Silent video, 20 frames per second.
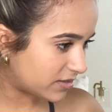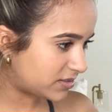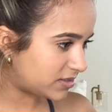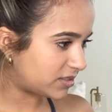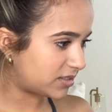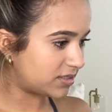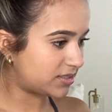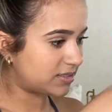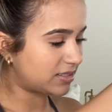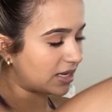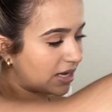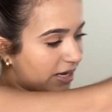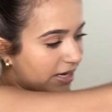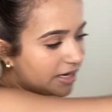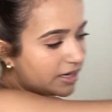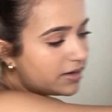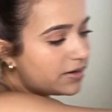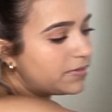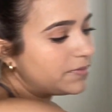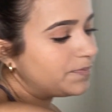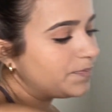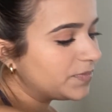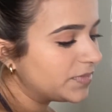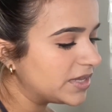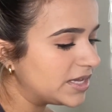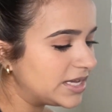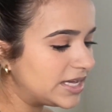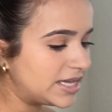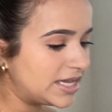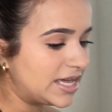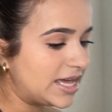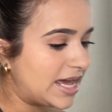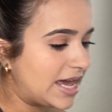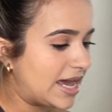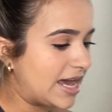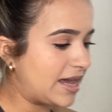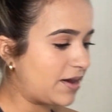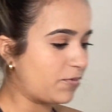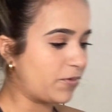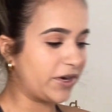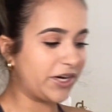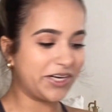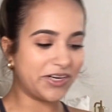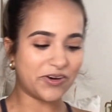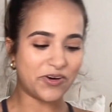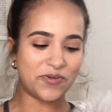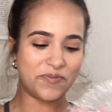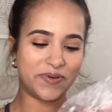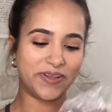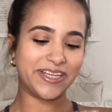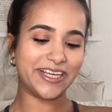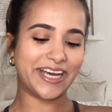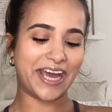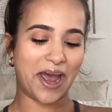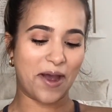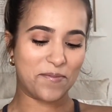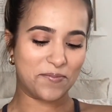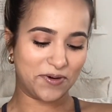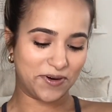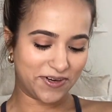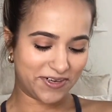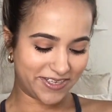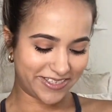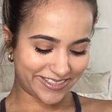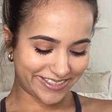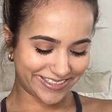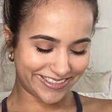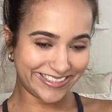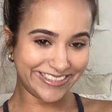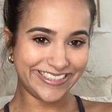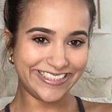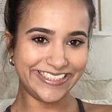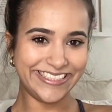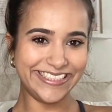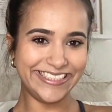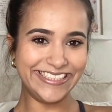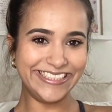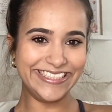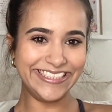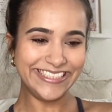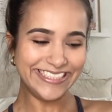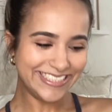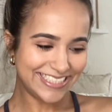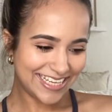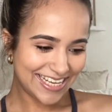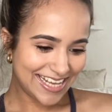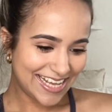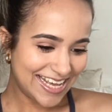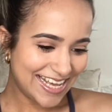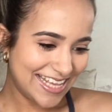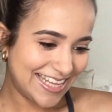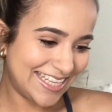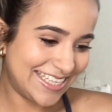to the side. And we're gonna open the camera. This